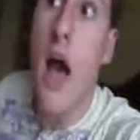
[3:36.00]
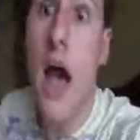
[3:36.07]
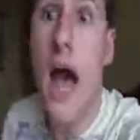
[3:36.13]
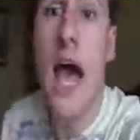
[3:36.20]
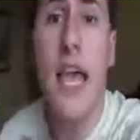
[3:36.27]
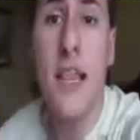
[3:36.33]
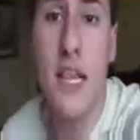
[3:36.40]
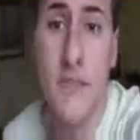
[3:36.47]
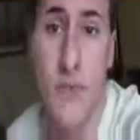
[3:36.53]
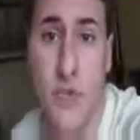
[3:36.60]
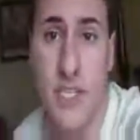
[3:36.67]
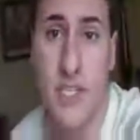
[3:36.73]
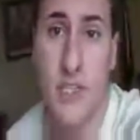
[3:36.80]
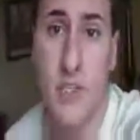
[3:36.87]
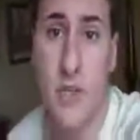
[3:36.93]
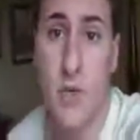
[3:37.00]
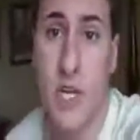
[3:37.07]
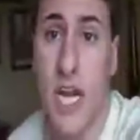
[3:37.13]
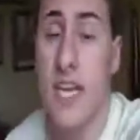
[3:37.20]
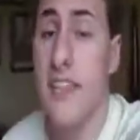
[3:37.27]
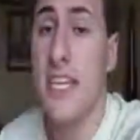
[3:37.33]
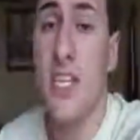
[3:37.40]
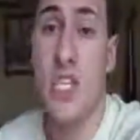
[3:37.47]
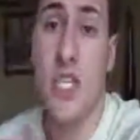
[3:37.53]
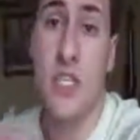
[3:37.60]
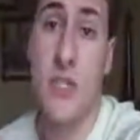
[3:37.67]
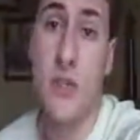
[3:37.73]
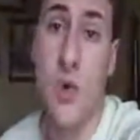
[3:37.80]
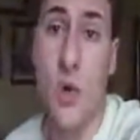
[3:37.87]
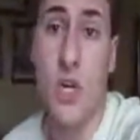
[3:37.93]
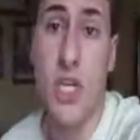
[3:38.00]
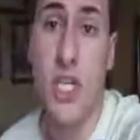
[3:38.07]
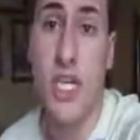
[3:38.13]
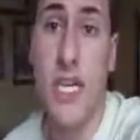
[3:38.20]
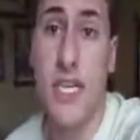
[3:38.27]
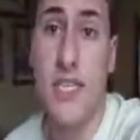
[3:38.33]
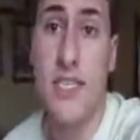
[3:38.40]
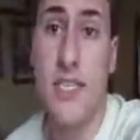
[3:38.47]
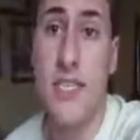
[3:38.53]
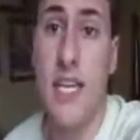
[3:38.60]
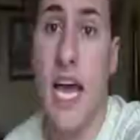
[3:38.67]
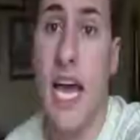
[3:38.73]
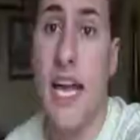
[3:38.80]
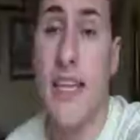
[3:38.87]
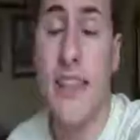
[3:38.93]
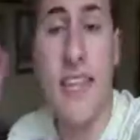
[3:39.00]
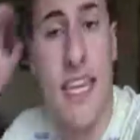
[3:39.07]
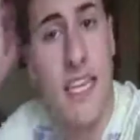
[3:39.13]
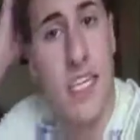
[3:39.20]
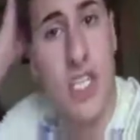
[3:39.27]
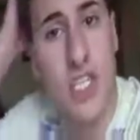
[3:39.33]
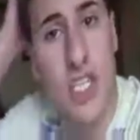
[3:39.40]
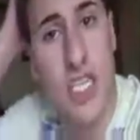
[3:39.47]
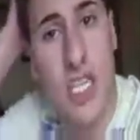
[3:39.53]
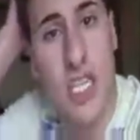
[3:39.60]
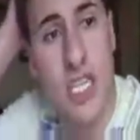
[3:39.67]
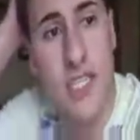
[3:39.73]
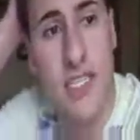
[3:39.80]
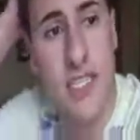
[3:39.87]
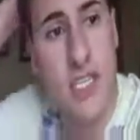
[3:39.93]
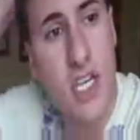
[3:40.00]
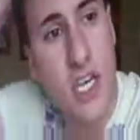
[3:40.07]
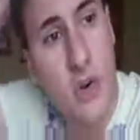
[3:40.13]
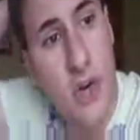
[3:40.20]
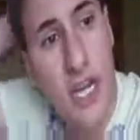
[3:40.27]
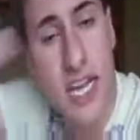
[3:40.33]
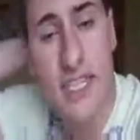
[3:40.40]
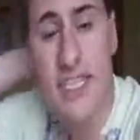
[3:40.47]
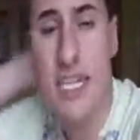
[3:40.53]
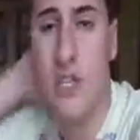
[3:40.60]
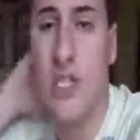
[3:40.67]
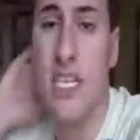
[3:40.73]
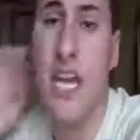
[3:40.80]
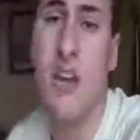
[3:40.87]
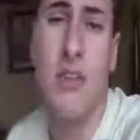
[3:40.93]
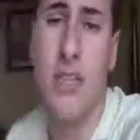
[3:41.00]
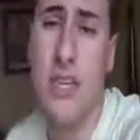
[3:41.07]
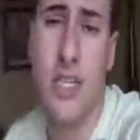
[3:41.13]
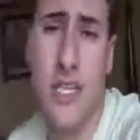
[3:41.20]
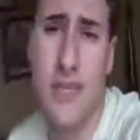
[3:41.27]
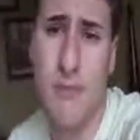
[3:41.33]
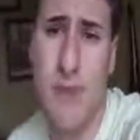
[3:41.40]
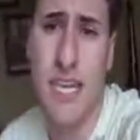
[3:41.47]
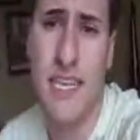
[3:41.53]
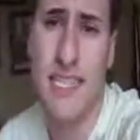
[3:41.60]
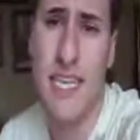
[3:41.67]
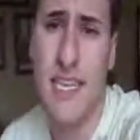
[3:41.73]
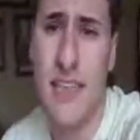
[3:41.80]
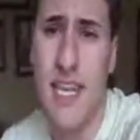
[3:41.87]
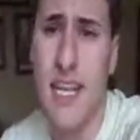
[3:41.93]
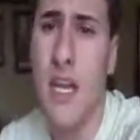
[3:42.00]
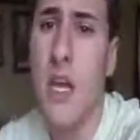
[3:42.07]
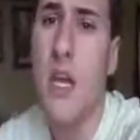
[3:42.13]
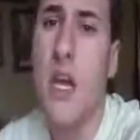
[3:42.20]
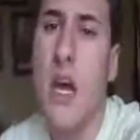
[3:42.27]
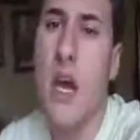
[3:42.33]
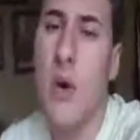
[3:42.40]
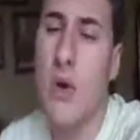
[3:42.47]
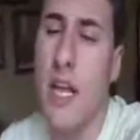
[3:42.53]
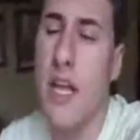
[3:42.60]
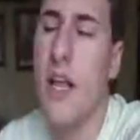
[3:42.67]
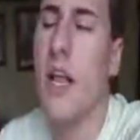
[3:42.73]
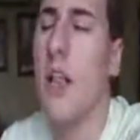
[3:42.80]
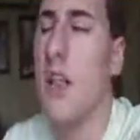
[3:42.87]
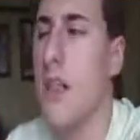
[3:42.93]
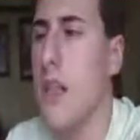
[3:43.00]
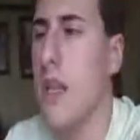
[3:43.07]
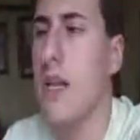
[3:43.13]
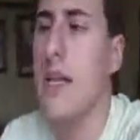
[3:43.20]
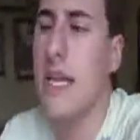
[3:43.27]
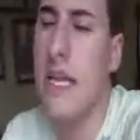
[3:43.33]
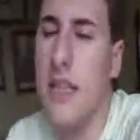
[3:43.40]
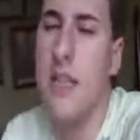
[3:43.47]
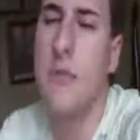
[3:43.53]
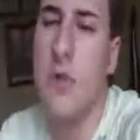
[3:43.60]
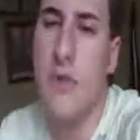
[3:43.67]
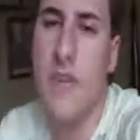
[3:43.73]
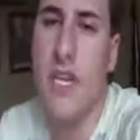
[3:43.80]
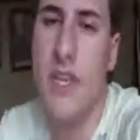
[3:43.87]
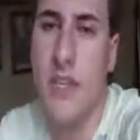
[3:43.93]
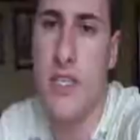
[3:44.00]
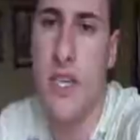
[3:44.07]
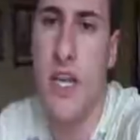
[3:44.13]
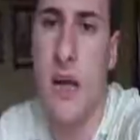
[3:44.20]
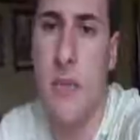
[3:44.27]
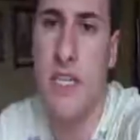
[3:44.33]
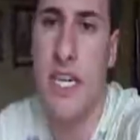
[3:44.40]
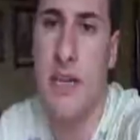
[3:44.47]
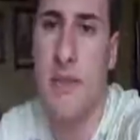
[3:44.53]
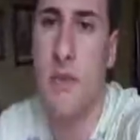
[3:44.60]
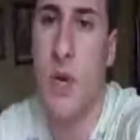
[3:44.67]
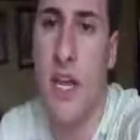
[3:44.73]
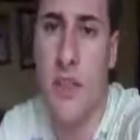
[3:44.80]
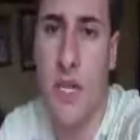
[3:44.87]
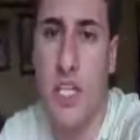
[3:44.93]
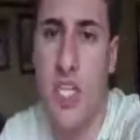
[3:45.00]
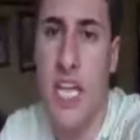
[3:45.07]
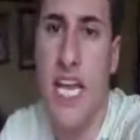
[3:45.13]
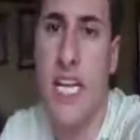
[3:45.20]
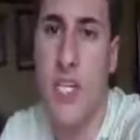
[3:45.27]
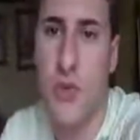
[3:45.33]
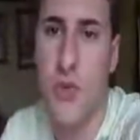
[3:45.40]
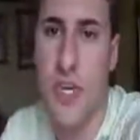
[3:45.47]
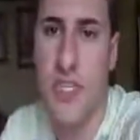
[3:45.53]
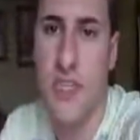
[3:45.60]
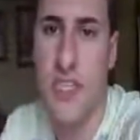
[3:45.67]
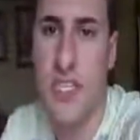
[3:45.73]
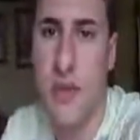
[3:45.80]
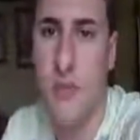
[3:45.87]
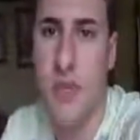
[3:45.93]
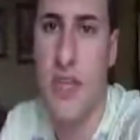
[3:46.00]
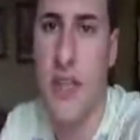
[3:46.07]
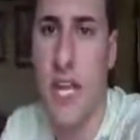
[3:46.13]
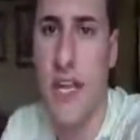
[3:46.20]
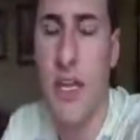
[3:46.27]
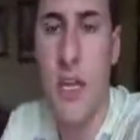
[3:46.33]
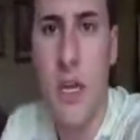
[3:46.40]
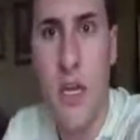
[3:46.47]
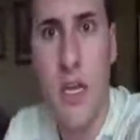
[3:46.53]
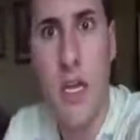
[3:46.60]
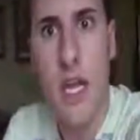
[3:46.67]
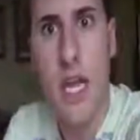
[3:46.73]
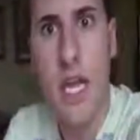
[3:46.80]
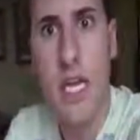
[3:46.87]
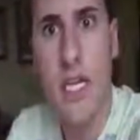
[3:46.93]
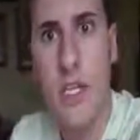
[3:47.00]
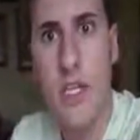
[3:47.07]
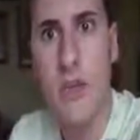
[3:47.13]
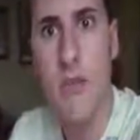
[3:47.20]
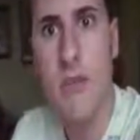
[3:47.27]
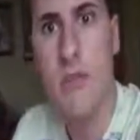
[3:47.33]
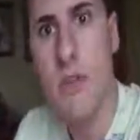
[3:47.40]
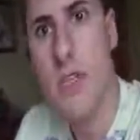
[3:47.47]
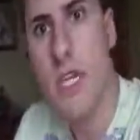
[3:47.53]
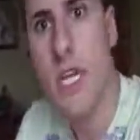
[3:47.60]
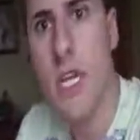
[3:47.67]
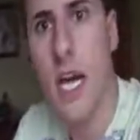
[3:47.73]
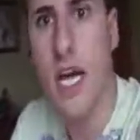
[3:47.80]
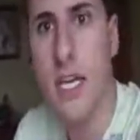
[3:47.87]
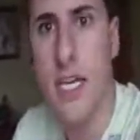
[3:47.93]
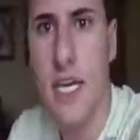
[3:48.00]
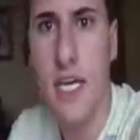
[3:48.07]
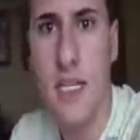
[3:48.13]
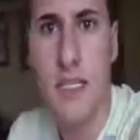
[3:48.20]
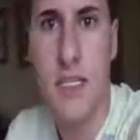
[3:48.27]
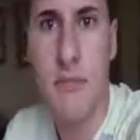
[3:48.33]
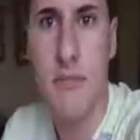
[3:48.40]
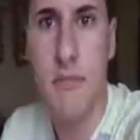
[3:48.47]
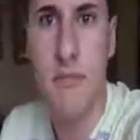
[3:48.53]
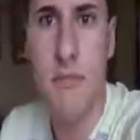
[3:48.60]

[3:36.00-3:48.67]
I love Kristen Stewart. I think she's gorgeous. I think she's, a nice actress. I don't think she's amazing. Like, okay, in the movie, there's a couple times where I thought she had Tourette's or something, like, hey, did you get contacts?